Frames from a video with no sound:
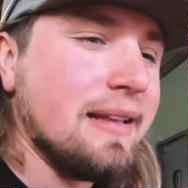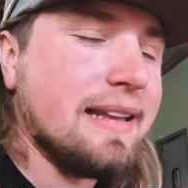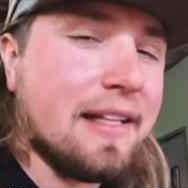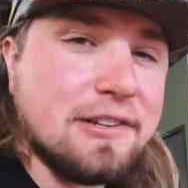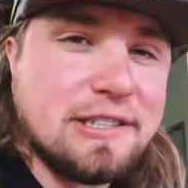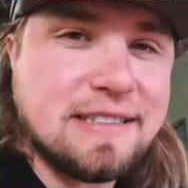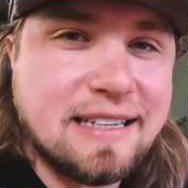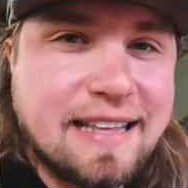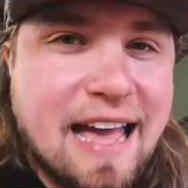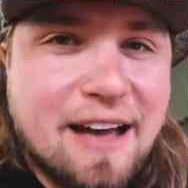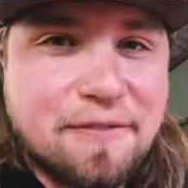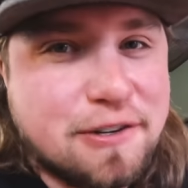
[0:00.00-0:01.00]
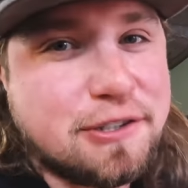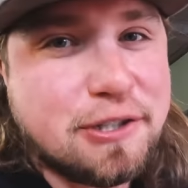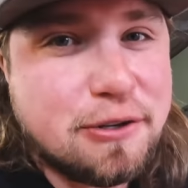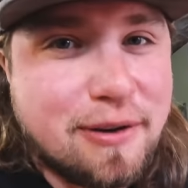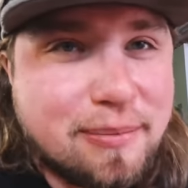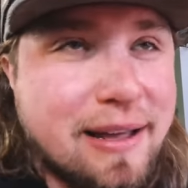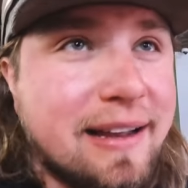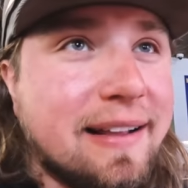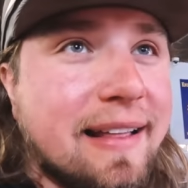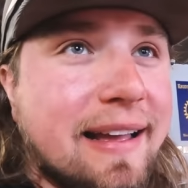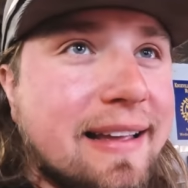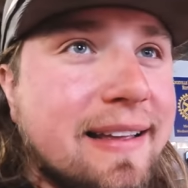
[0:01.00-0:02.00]
Now she said catfish too. I'm kind of
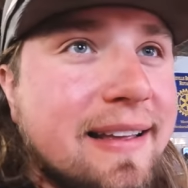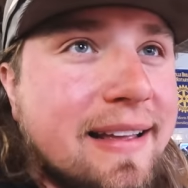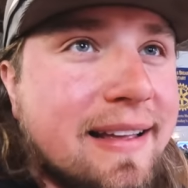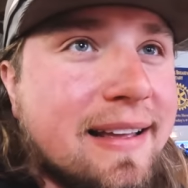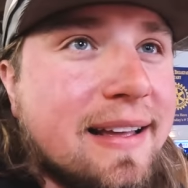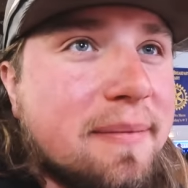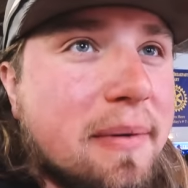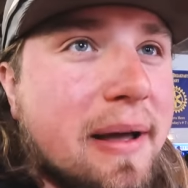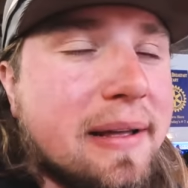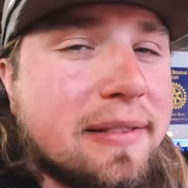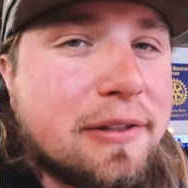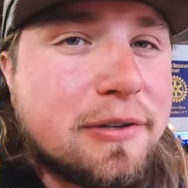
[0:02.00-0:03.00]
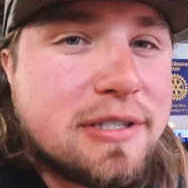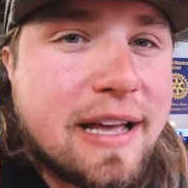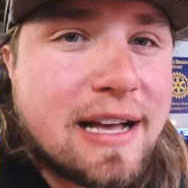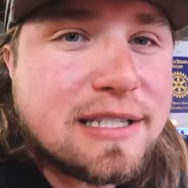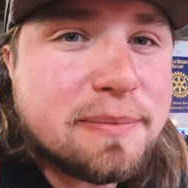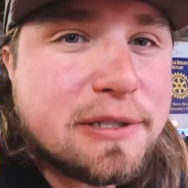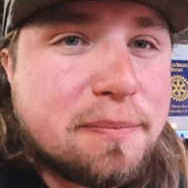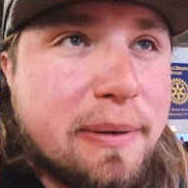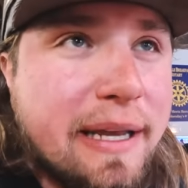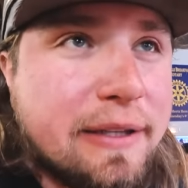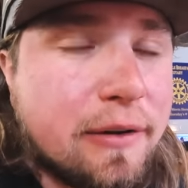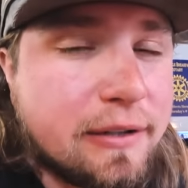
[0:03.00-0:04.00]
like, my enthusiasm is
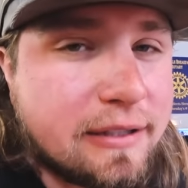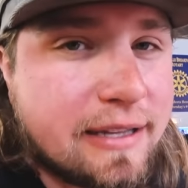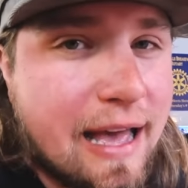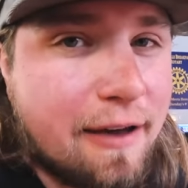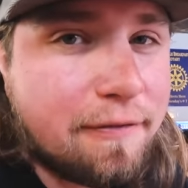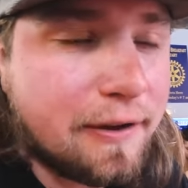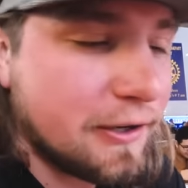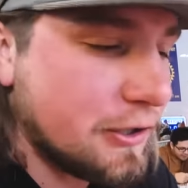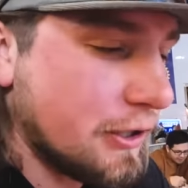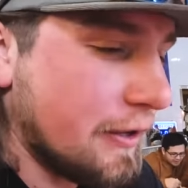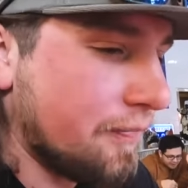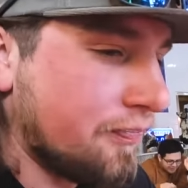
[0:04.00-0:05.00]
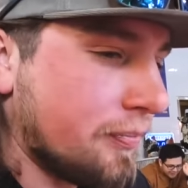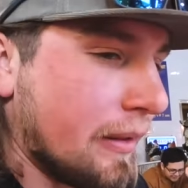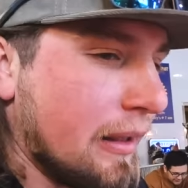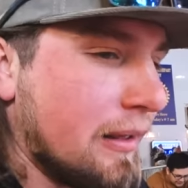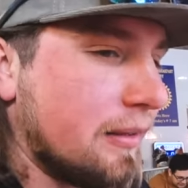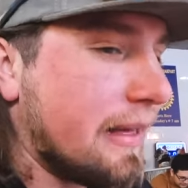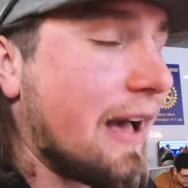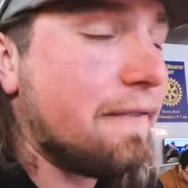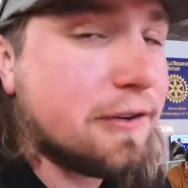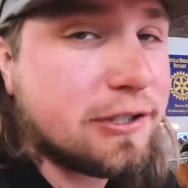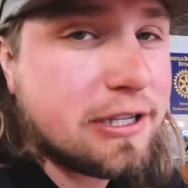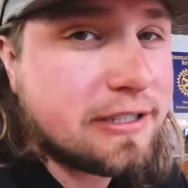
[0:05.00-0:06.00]
peaked on this catfish.
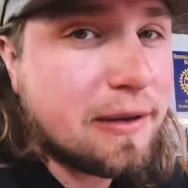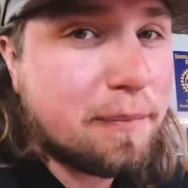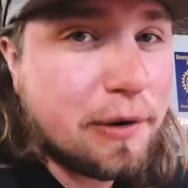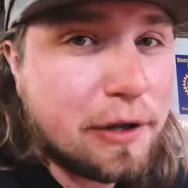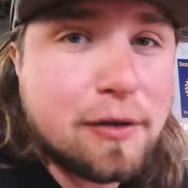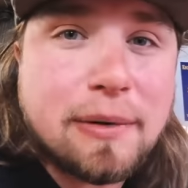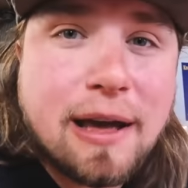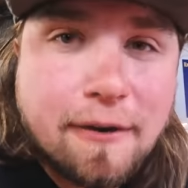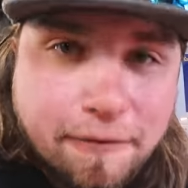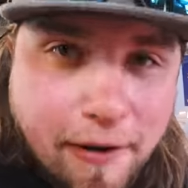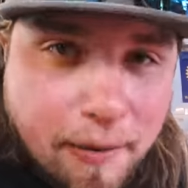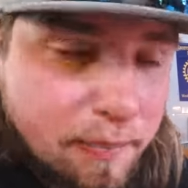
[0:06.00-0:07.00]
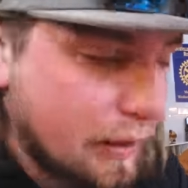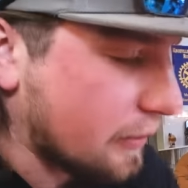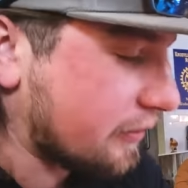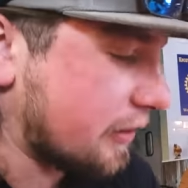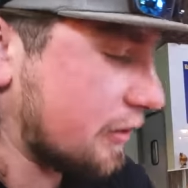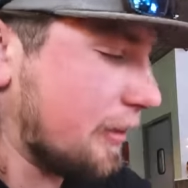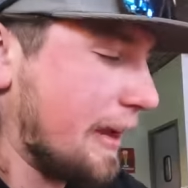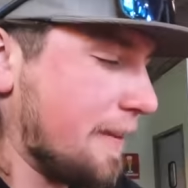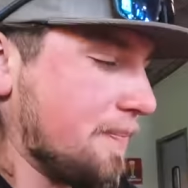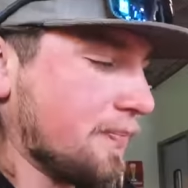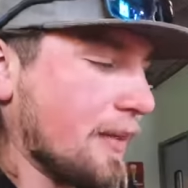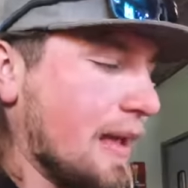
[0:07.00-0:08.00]
Catfish does sound pretty good. We got fried pickles on the way.
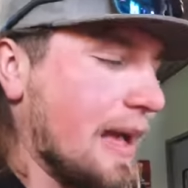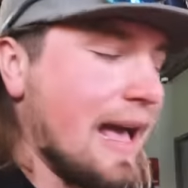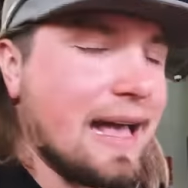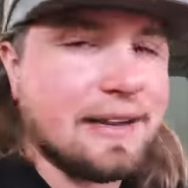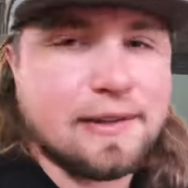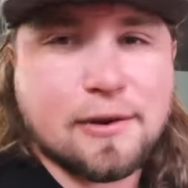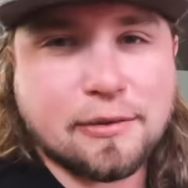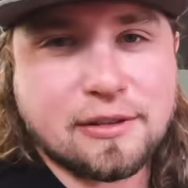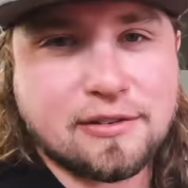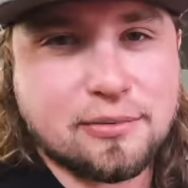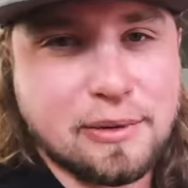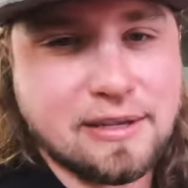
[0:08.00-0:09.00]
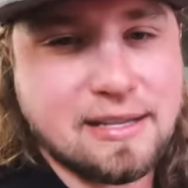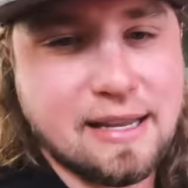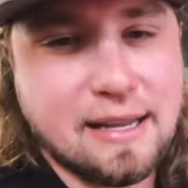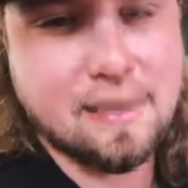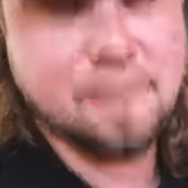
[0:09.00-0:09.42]
I had to go with the sweet tea.